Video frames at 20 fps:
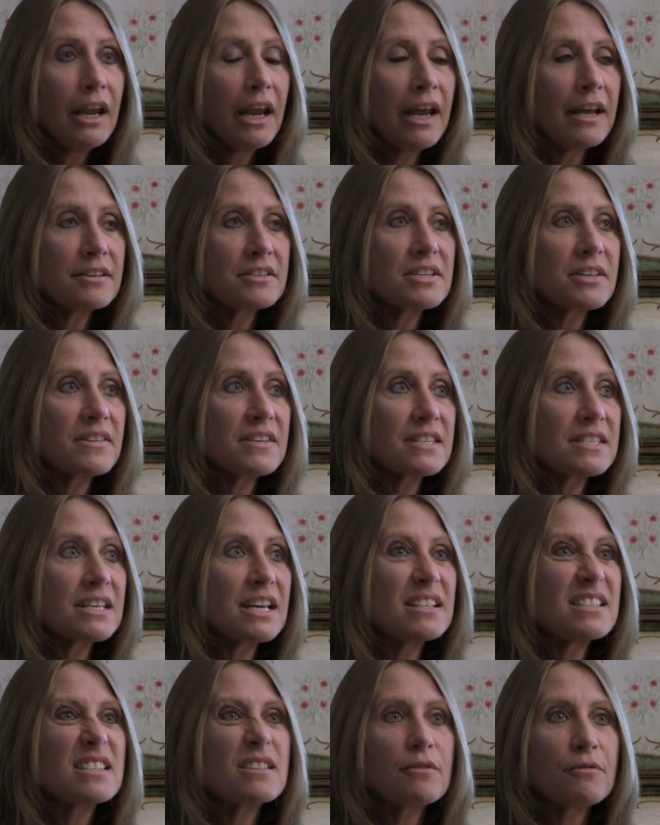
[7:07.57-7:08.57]
and to the
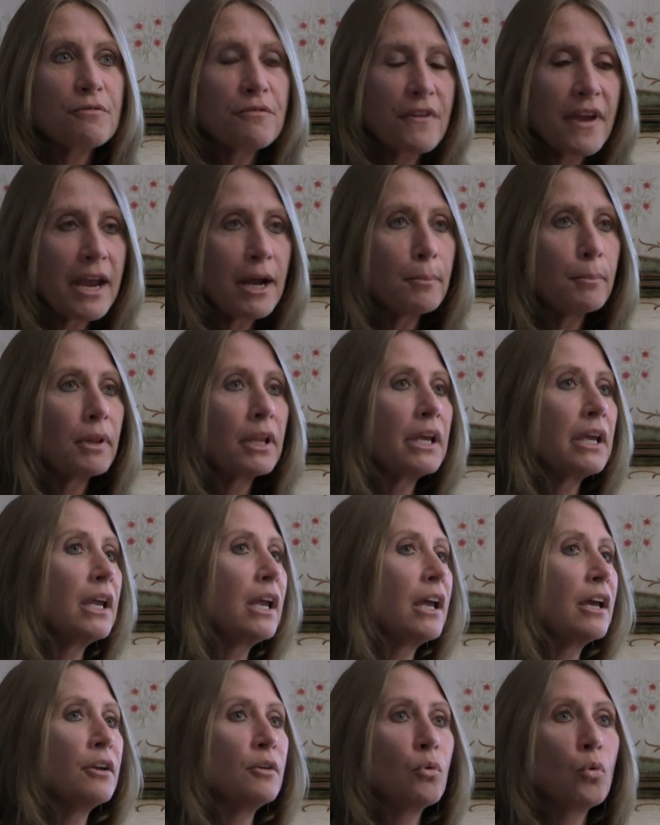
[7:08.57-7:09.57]
sense of
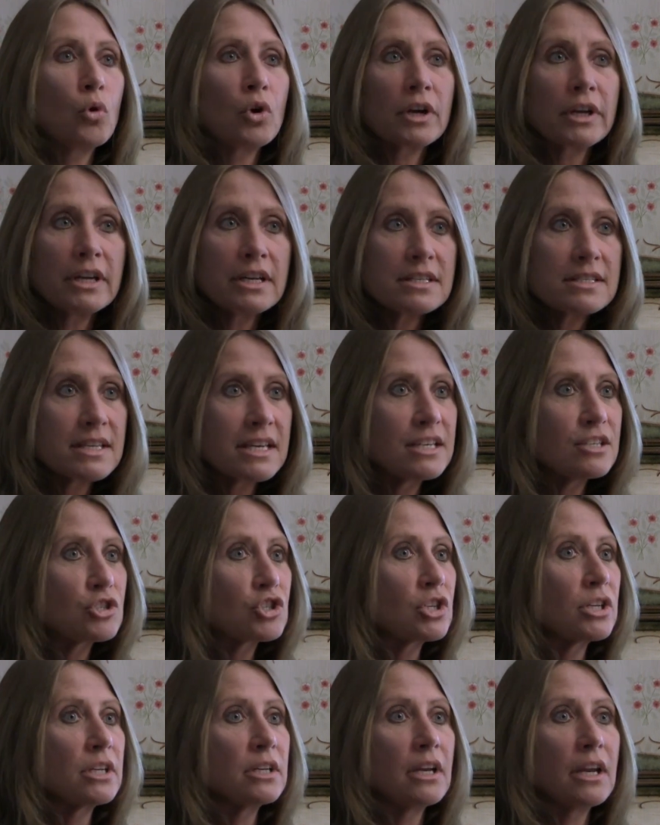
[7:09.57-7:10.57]
family and
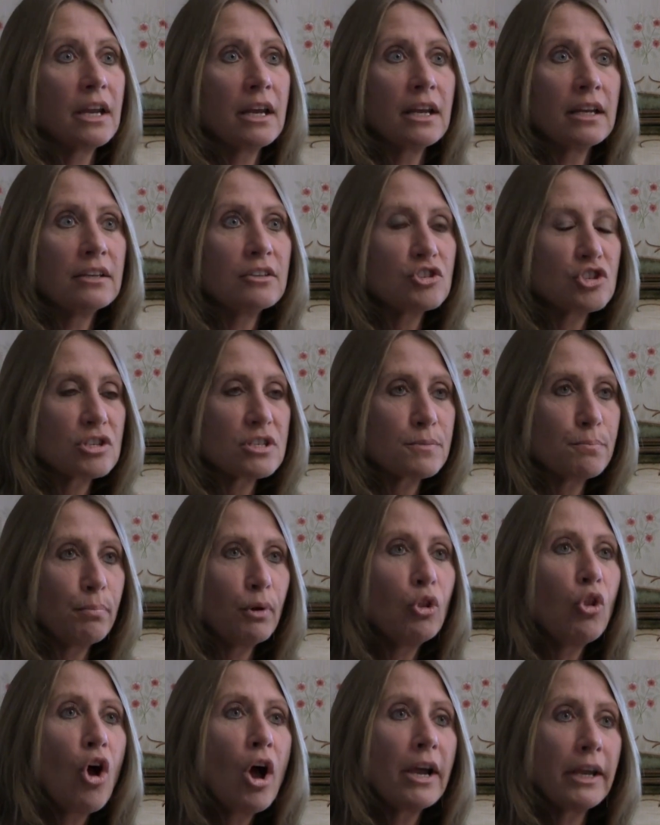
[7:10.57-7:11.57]
organization and just
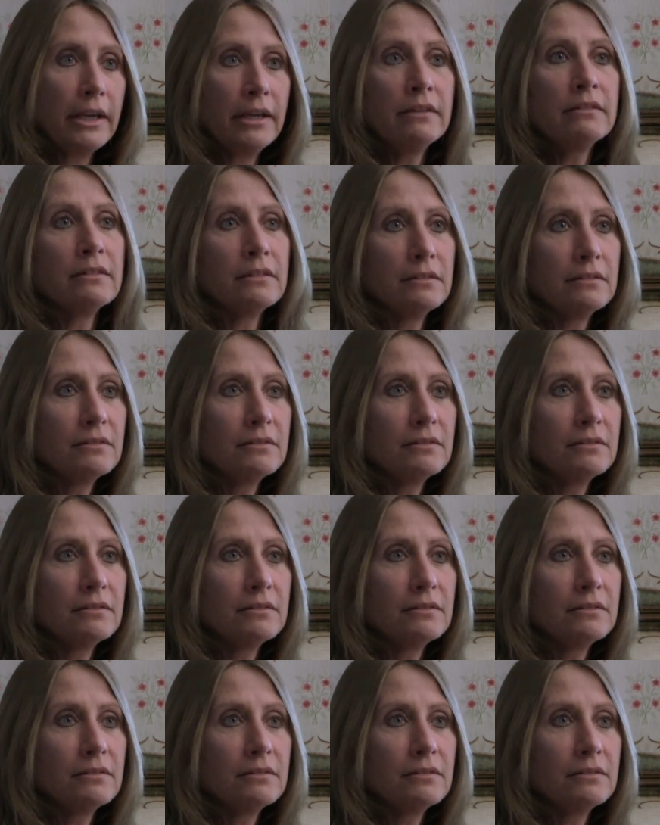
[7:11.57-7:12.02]
belonging,